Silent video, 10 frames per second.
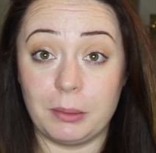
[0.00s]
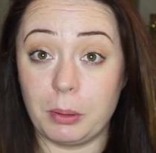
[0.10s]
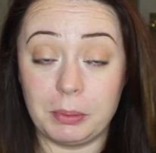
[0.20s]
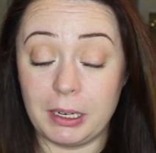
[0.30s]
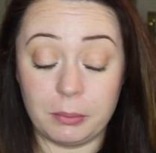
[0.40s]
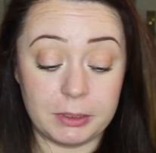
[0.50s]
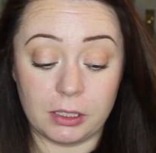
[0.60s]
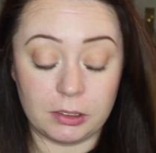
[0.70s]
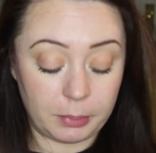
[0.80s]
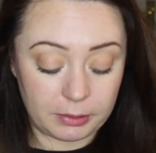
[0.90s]
you'll probably hear me
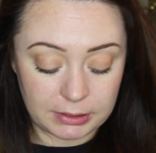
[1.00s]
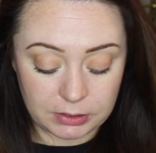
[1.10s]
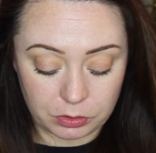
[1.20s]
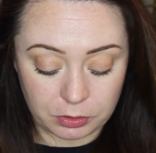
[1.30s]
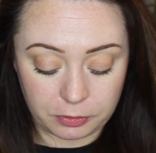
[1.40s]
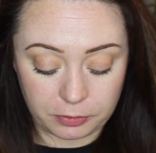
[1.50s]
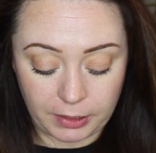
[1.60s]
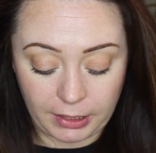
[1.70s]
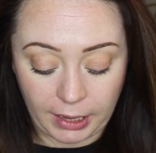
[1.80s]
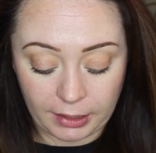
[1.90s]
talking about this stuff
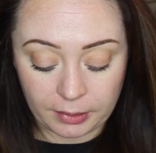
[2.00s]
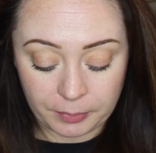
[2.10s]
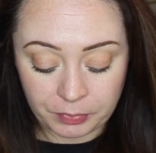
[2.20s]
again.